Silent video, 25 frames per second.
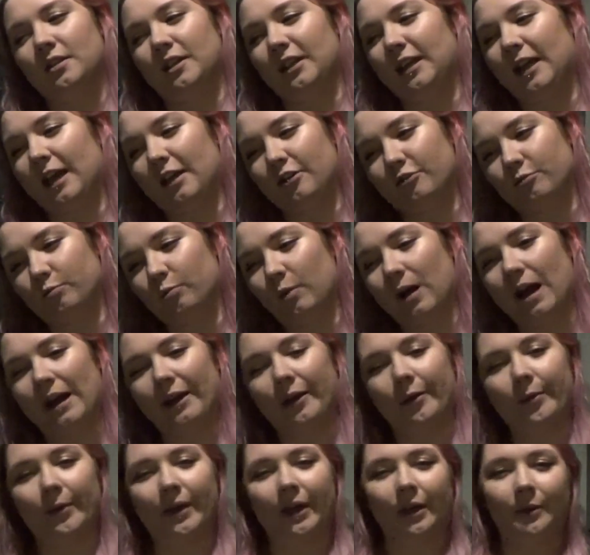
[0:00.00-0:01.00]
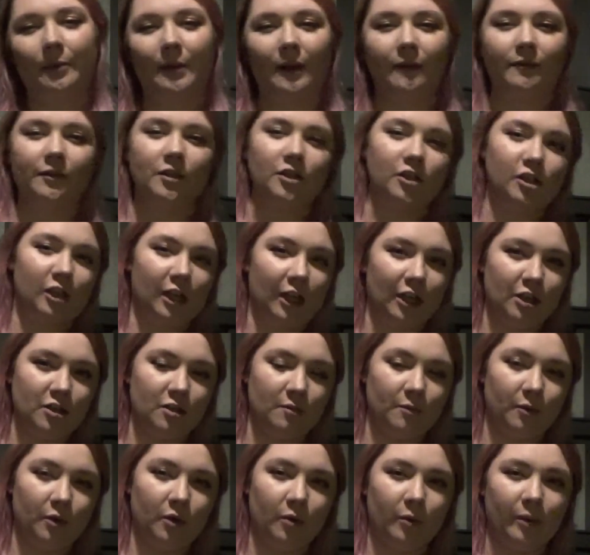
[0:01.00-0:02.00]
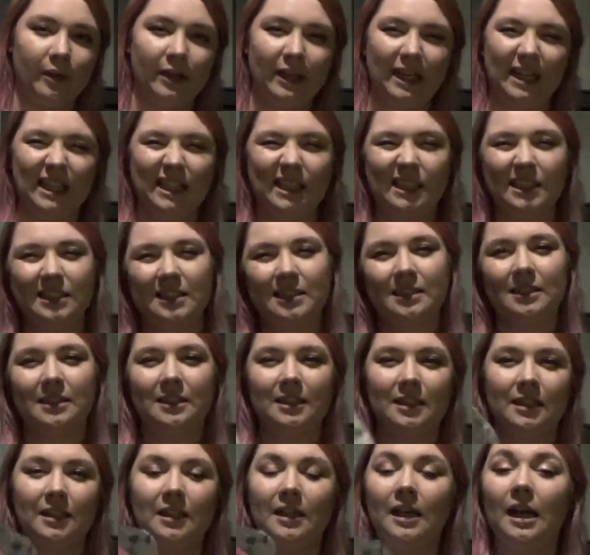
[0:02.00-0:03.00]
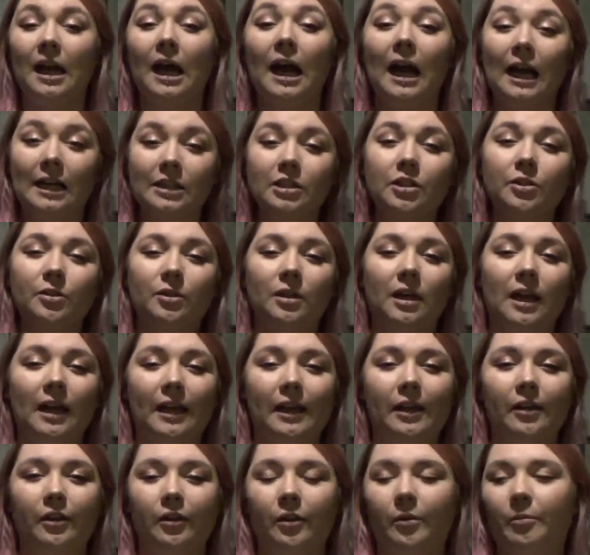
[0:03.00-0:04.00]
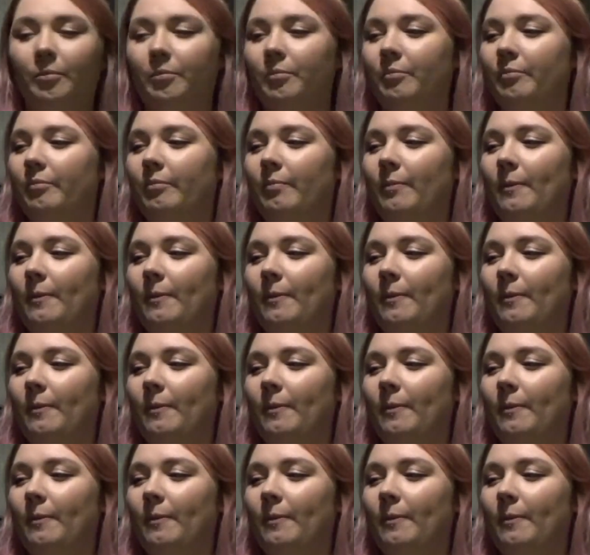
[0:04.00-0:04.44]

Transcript: They get wet quick. We have to change them quick. I do like them.